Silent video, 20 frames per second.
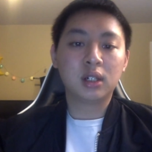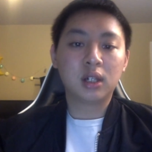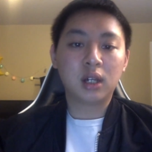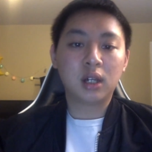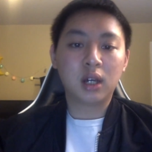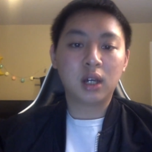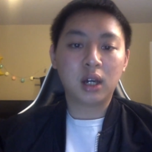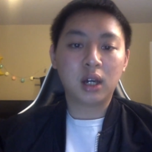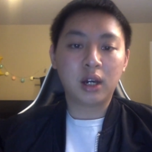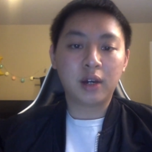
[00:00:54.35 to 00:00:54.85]

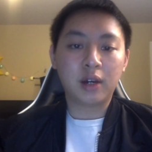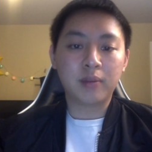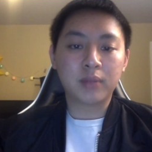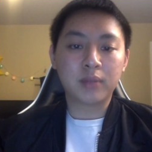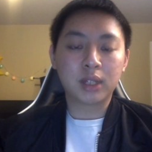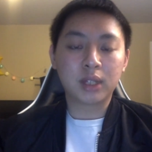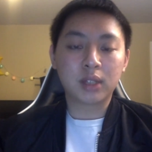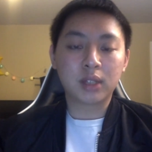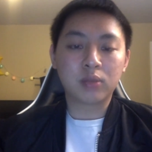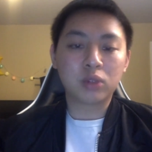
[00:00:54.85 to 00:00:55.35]

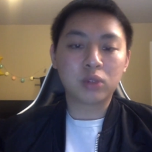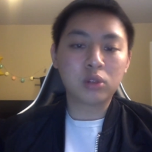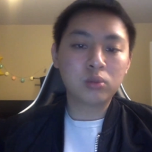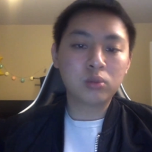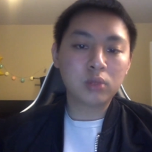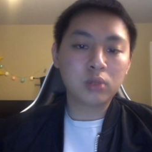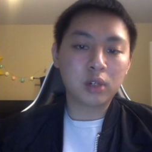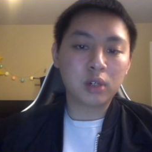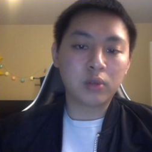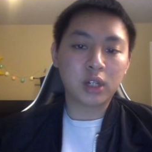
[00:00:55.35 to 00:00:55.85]
The
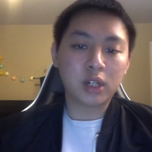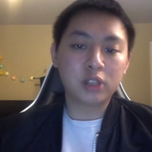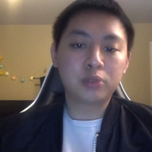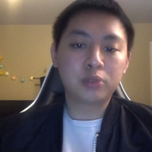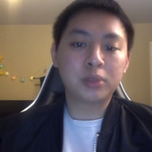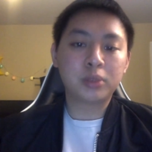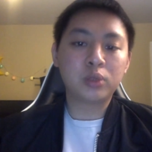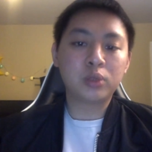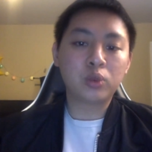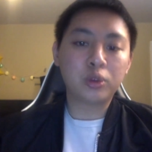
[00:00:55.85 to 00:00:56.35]
room
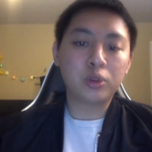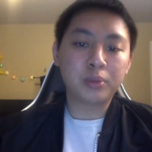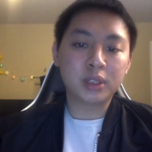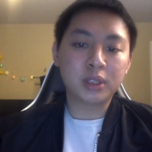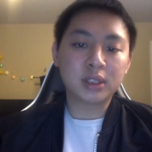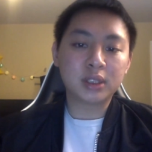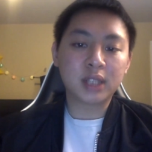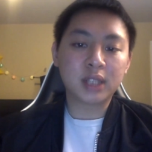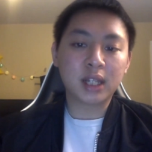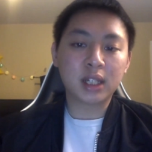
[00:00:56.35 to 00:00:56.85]
arrangement will be
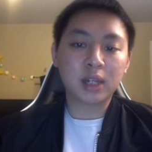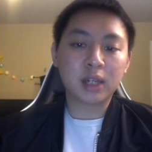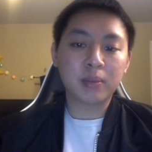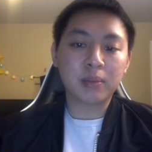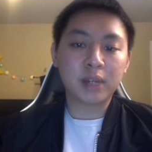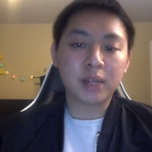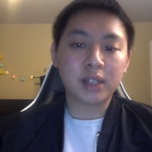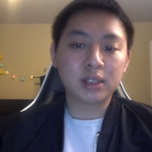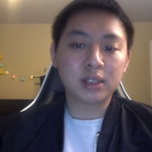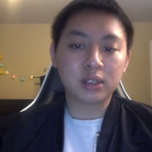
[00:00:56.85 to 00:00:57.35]
set up
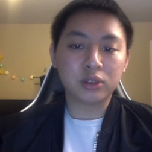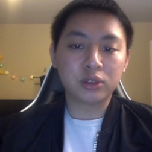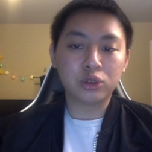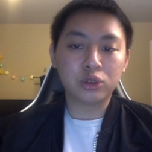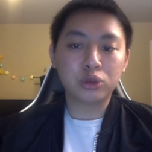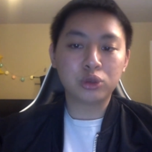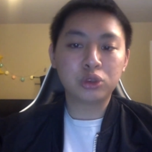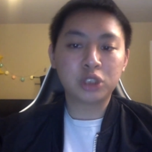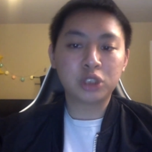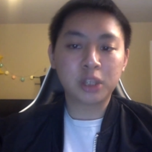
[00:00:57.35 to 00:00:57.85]
as a
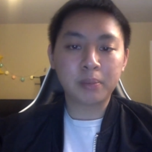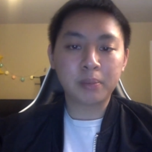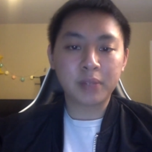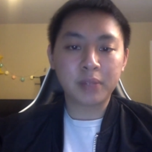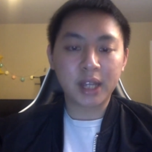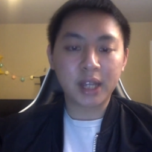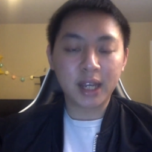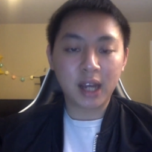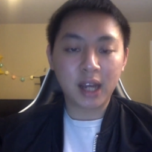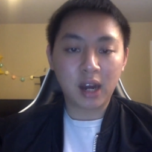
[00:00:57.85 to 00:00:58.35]
U-shaped
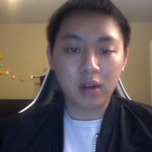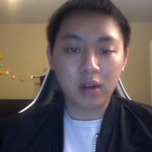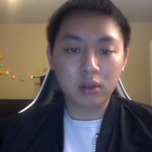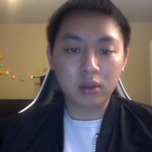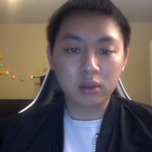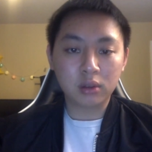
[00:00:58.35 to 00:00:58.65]
layout.